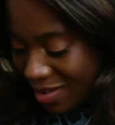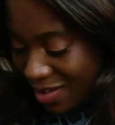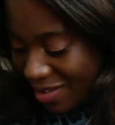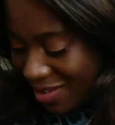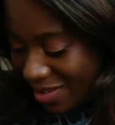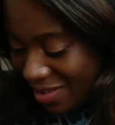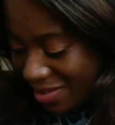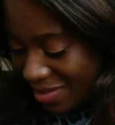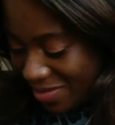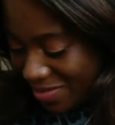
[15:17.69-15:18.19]

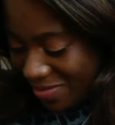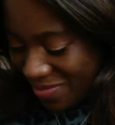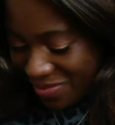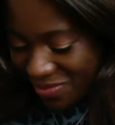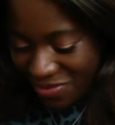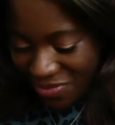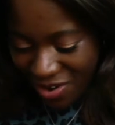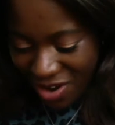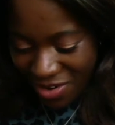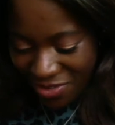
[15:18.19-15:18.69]

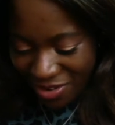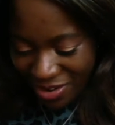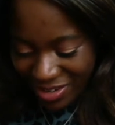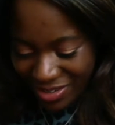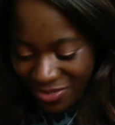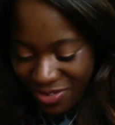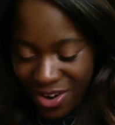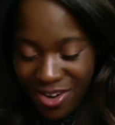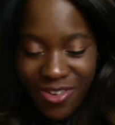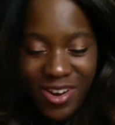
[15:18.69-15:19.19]

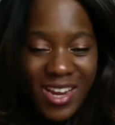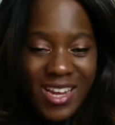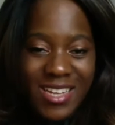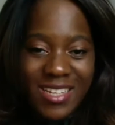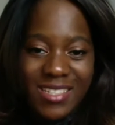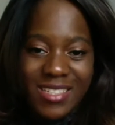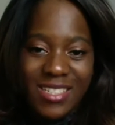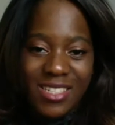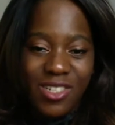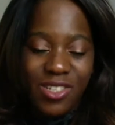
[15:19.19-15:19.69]
Very
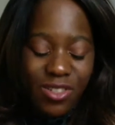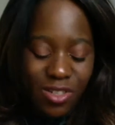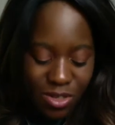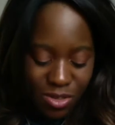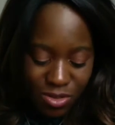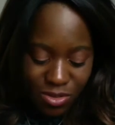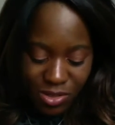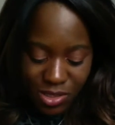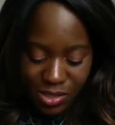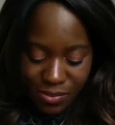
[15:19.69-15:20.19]
easy to
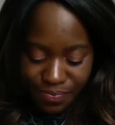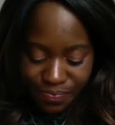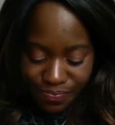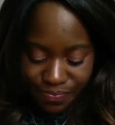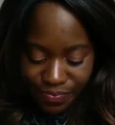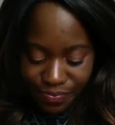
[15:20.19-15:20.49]
use.